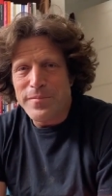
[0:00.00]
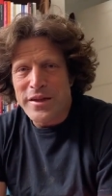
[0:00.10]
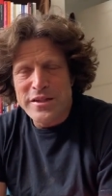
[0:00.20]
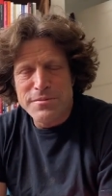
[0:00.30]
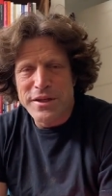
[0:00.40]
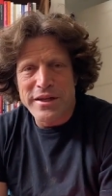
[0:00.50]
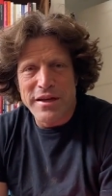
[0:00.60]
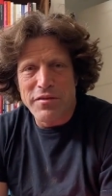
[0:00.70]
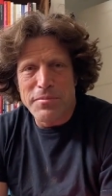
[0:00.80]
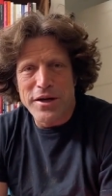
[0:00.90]
it's been kind
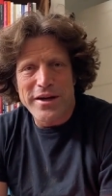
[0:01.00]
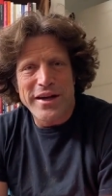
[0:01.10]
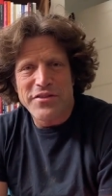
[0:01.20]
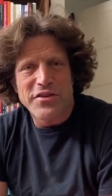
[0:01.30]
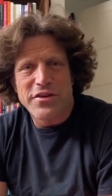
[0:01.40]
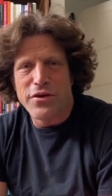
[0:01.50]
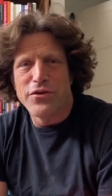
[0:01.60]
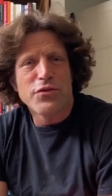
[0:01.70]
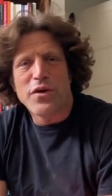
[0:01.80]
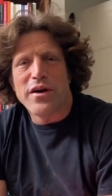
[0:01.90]
of a podcast that
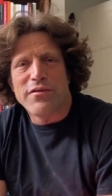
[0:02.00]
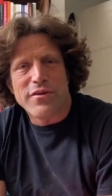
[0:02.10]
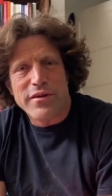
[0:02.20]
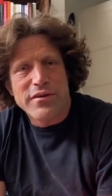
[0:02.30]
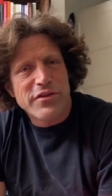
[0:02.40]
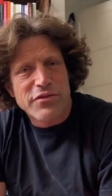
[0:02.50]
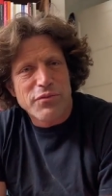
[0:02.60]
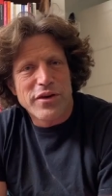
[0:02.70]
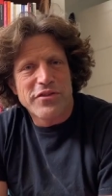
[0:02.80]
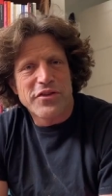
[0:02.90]
goes wherever it just
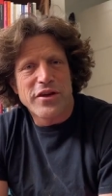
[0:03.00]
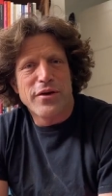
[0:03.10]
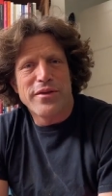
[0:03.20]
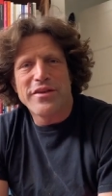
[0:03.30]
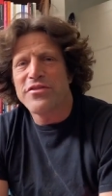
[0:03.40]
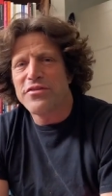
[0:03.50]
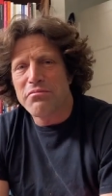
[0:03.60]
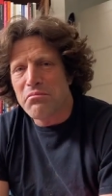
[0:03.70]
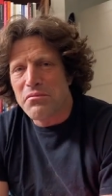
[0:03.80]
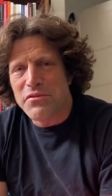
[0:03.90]
wants to go, and that's
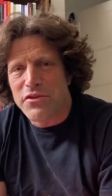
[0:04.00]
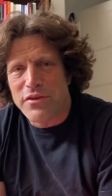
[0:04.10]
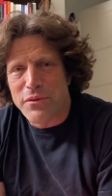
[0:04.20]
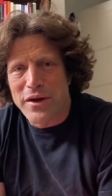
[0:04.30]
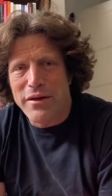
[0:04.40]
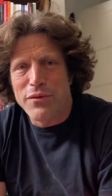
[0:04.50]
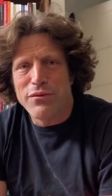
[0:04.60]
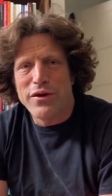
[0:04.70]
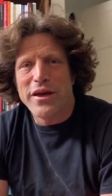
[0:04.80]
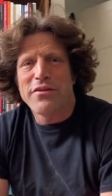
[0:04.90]
certainly what I would
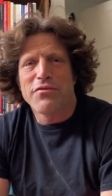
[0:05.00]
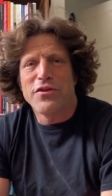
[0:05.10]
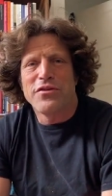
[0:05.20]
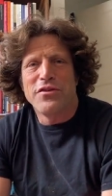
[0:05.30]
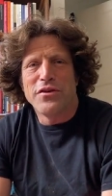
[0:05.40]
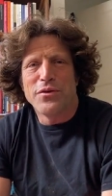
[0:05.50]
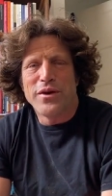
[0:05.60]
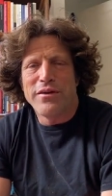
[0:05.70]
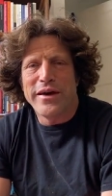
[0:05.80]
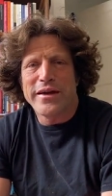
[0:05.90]
like for it to do.
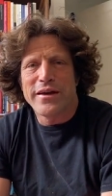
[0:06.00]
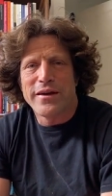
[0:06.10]
I like